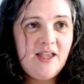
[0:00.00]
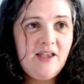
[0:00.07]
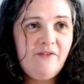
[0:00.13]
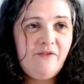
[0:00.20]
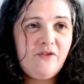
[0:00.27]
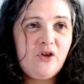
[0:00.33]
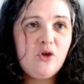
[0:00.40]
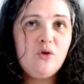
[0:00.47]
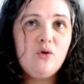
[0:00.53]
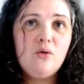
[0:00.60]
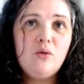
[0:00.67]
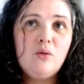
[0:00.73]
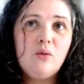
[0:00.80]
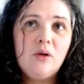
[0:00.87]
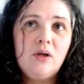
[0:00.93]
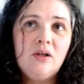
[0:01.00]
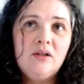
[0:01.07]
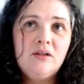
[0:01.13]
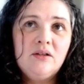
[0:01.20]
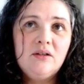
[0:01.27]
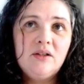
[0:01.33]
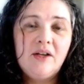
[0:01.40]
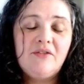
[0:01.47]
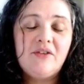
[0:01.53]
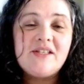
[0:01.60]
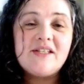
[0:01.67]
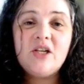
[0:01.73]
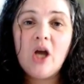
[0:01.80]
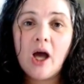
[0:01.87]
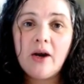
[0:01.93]
if
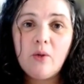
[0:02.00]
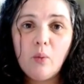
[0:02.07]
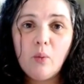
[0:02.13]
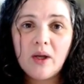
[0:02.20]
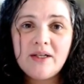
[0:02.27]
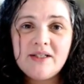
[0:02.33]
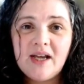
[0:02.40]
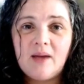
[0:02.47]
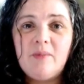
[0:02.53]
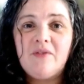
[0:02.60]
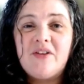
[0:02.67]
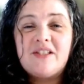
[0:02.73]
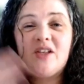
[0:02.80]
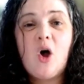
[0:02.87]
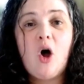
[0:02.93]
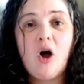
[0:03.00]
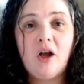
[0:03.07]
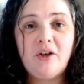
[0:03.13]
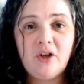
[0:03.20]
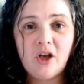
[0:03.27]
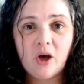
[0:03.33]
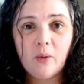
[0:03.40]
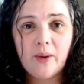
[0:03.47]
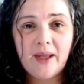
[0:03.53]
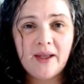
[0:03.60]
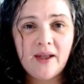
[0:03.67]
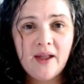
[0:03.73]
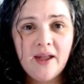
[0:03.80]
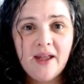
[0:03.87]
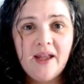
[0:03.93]
it's not a one-time, if it's
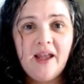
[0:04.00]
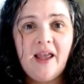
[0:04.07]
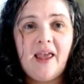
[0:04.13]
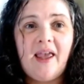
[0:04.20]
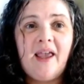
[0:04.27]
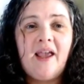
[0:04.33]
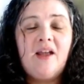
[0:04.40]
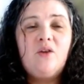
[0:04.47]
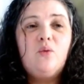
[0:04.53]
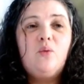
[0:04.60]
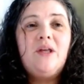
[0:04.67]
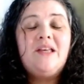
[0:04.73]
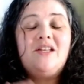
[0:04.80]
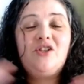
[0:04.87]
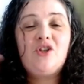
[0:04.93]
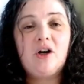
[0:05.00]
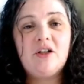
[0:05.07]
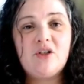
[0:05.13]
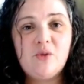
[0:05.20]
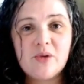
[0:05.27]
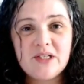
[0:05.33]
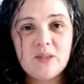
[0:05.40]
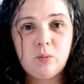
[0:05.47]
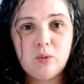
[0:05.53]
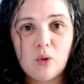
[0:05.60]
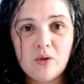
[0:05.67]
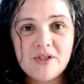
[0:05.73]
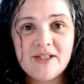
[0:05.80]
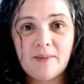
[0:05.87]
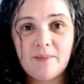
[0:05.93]
ongoing and we started to
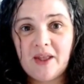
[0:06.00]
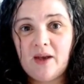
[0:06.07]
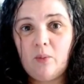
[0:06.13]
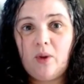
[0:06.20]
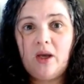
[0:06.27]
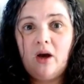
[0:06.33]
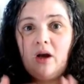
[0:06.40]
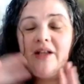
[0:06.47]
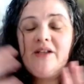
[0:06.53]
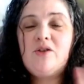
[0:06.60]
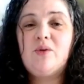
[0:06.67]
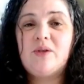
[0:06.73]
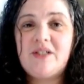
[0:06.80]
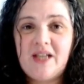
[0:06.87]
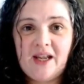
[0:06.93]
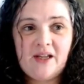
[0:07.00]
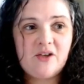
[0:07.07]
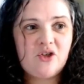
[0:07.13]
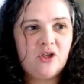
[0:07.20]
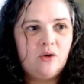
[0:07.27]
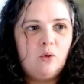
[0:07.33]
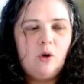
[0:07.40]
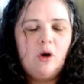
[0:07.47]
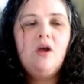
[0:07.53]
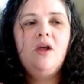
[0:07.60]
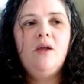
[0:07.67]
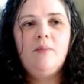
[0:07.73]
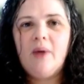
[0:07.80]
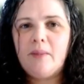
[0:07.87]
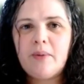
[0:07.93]
explore something and we got into a tangent, or
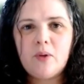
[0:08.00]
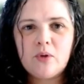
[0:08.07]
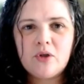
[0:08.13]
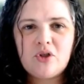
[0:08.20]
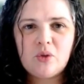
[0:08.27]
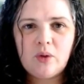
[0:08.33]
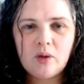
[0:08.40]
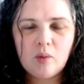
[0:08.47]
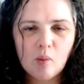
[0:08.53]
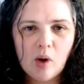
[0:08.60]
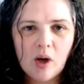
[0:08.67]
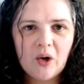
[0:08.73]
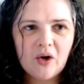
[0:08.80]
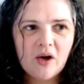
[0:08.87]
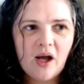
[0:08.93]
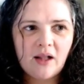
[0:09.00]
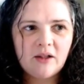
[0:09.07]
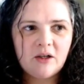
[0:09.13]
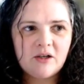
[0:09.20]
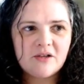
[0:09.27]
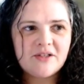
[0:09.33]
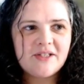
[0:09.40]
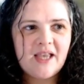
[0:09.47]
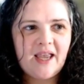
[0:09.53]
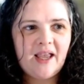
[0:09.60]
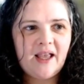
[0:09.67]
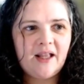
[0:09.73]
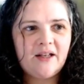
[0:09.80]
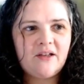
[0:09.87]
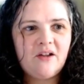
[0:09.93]
maybe we're doing watercolors
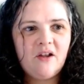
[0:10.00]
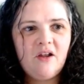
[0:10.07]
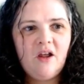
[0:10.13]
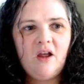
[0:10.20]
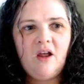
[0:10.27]
and